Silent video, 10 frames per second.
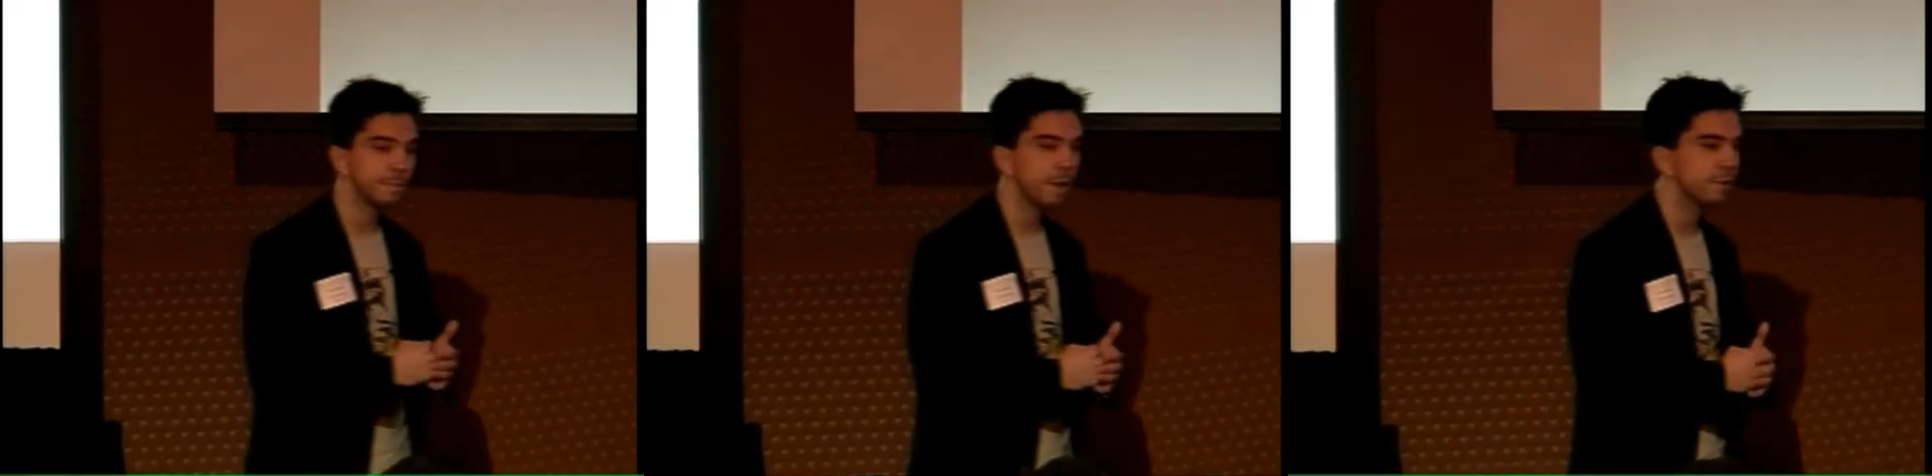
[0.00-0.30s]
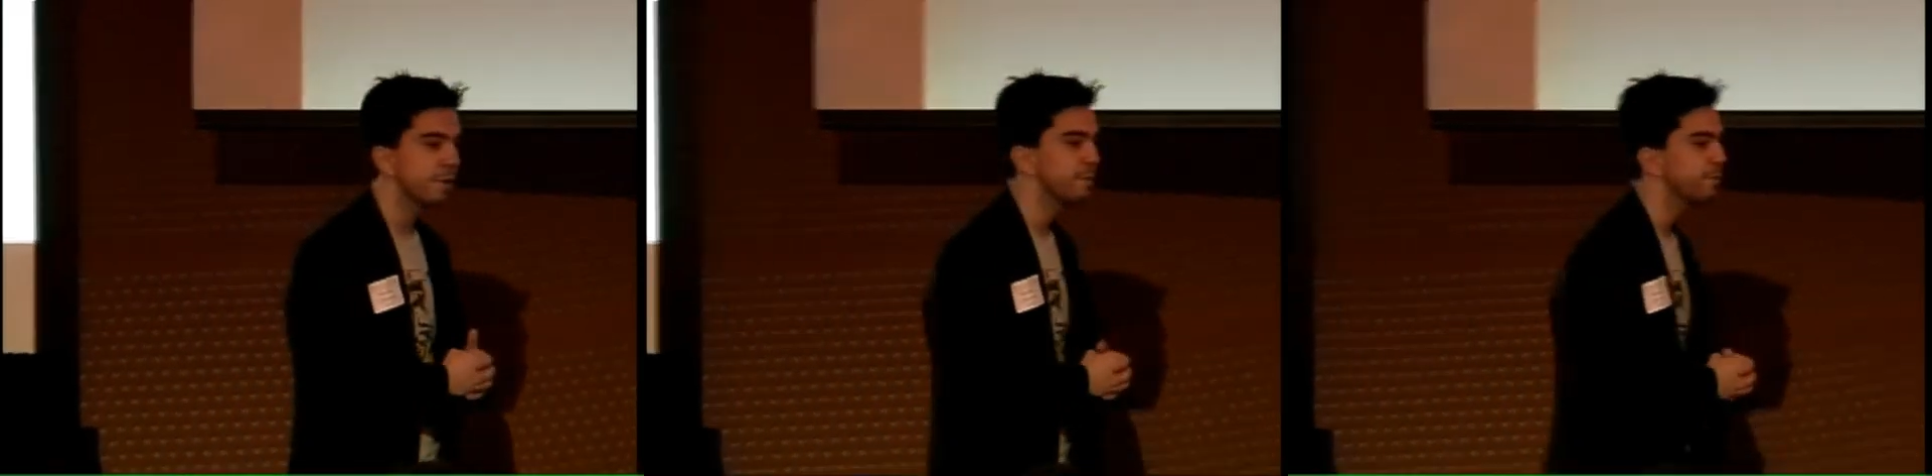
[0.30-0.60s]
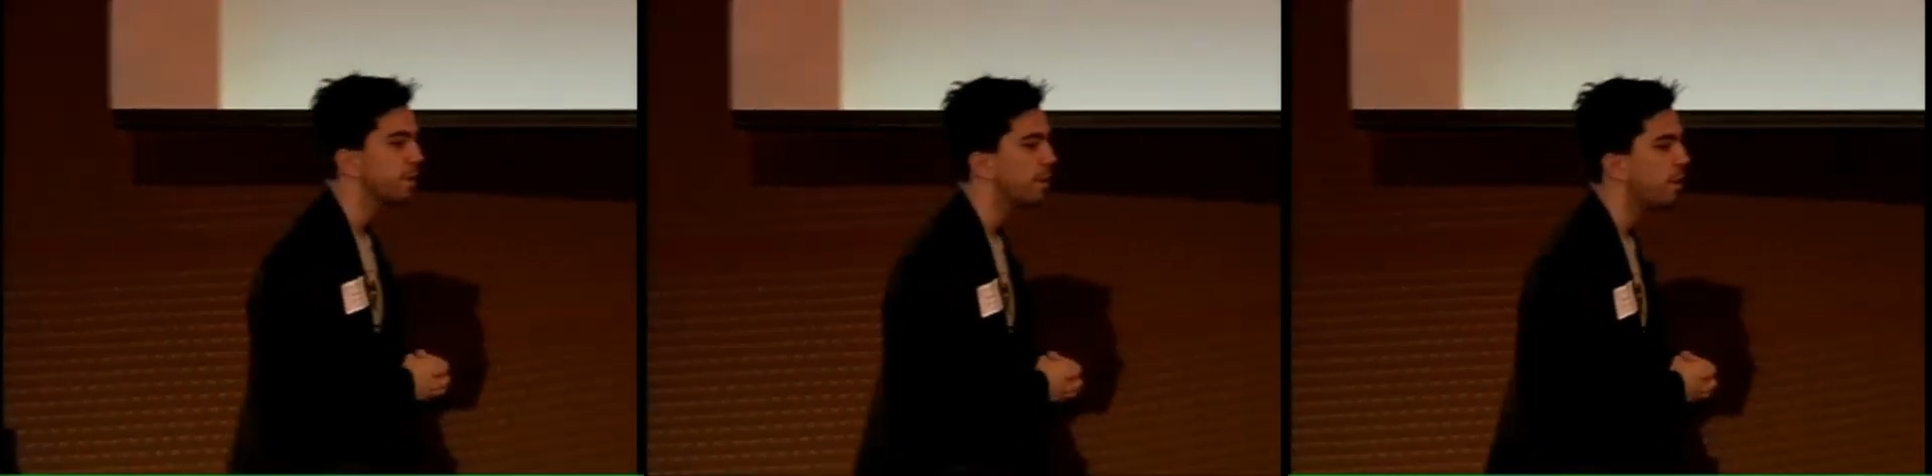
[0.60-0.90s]
model that we've
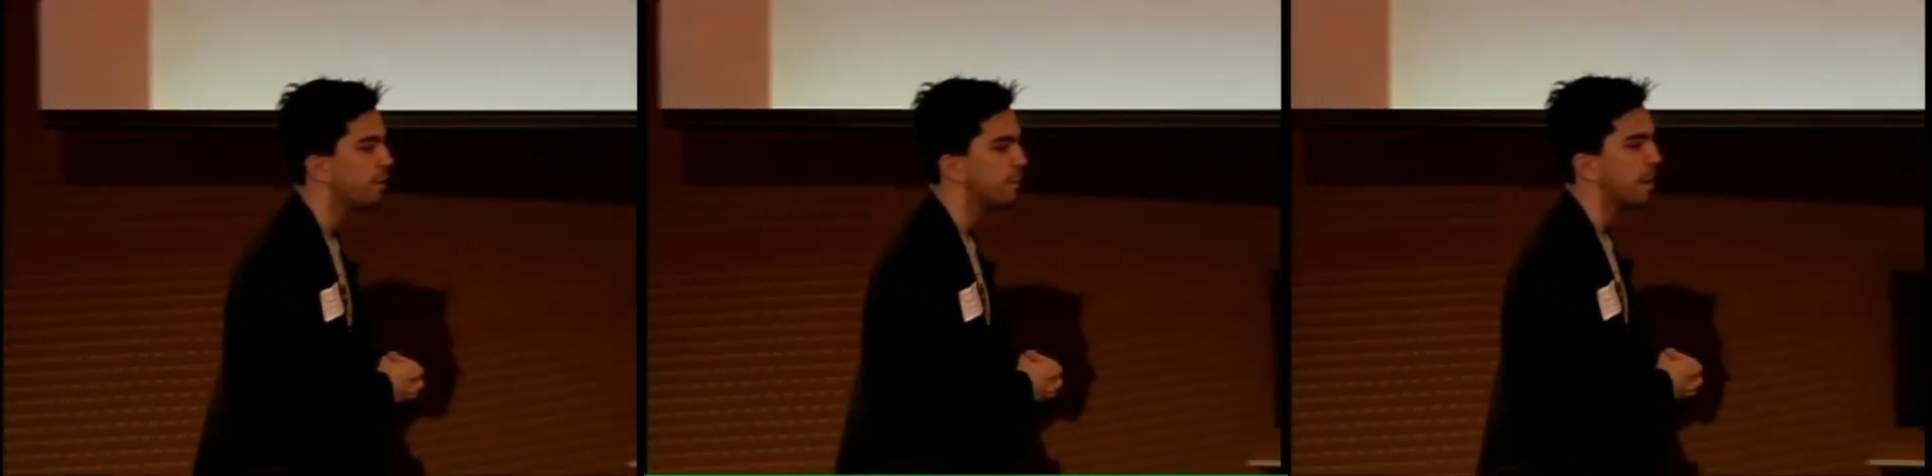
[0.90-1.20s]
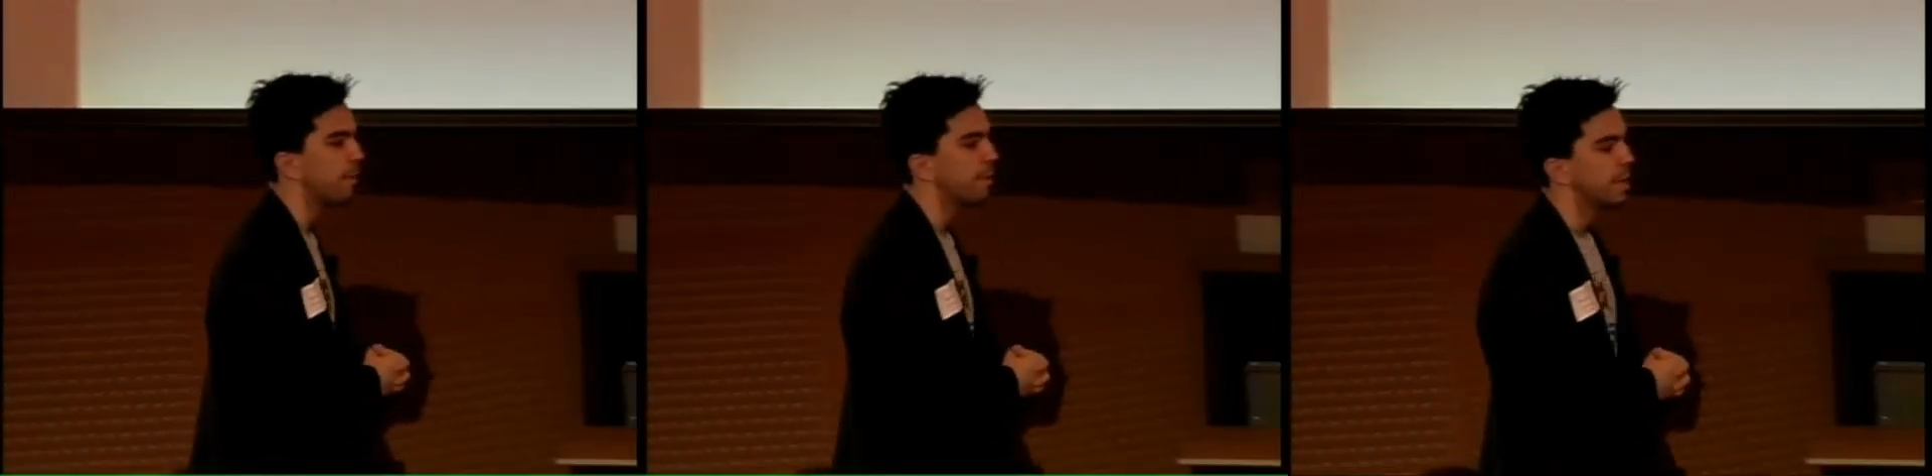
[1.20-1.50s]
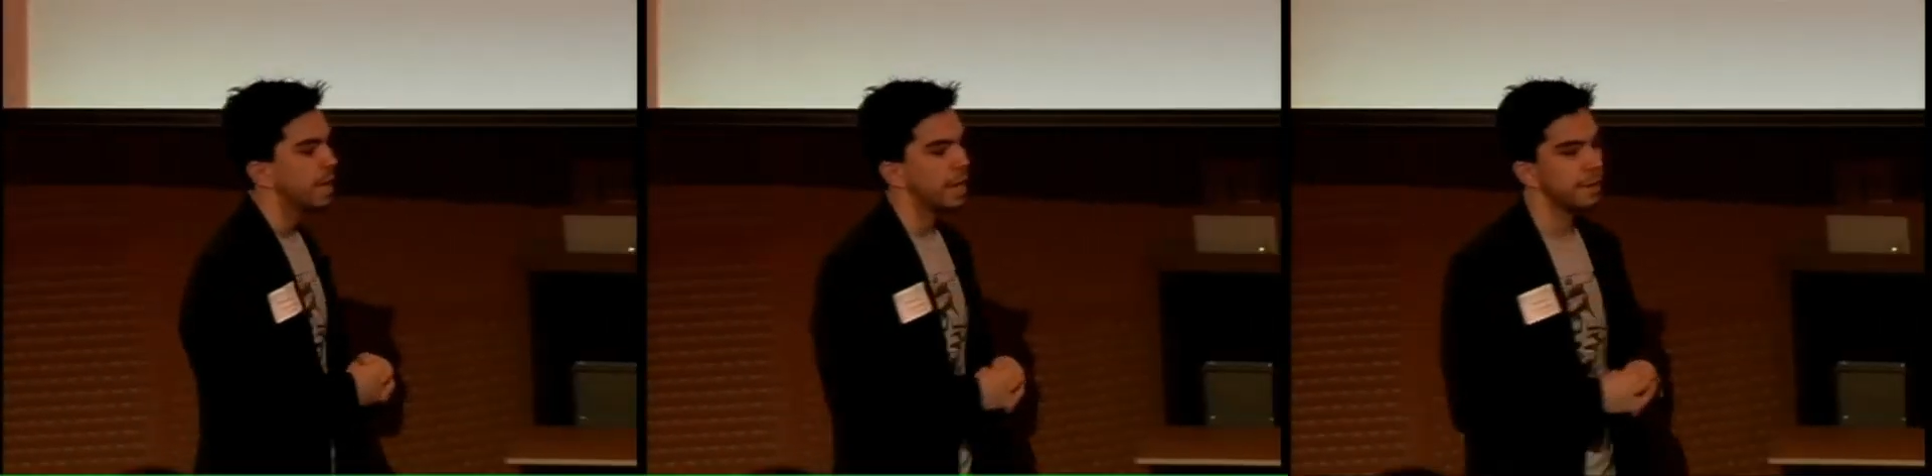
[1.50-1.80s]
thought hard about,
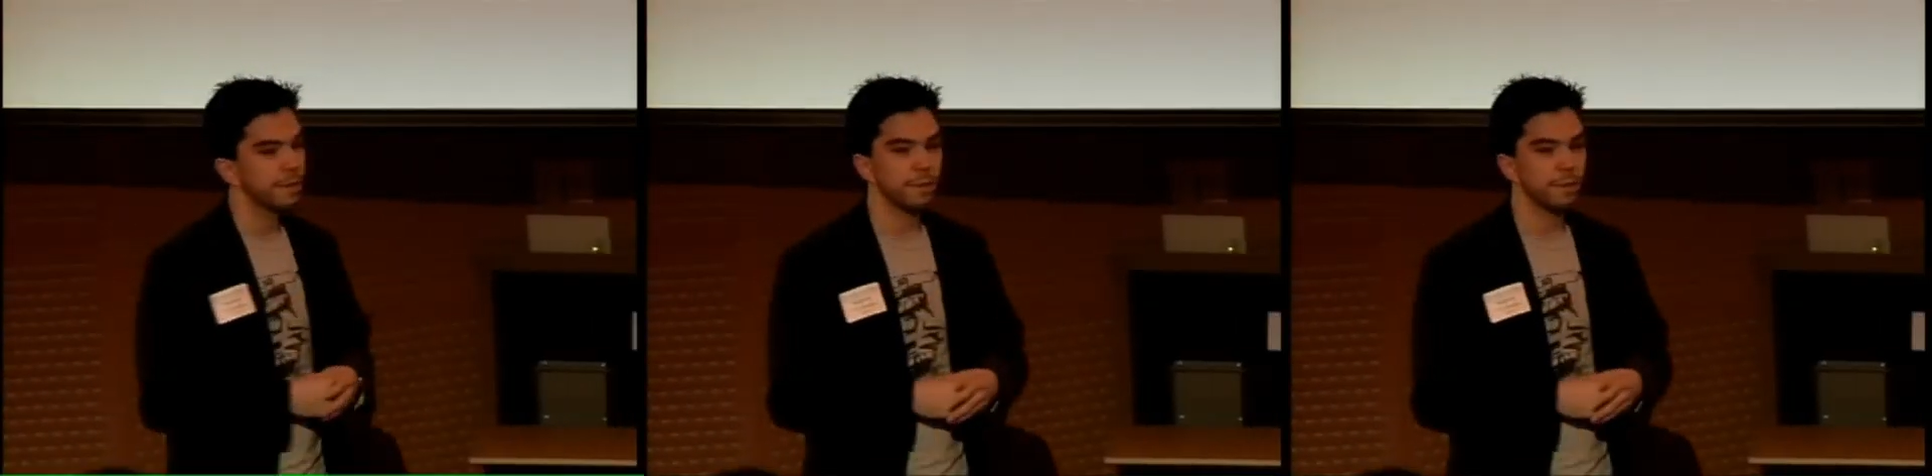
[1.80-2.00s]
and this is